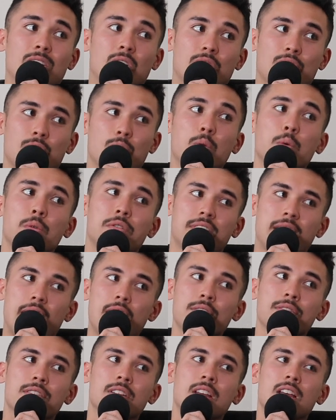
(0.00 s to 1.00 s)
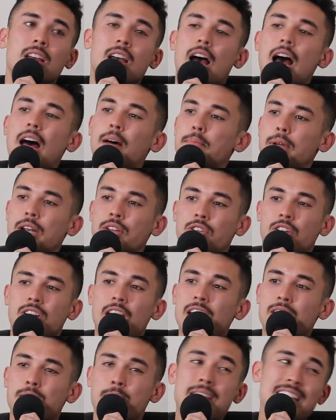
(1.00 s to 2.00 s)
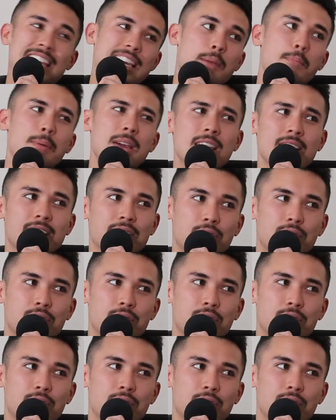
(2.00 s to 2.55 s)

like cool stuff, um, but it turned out to be hippie.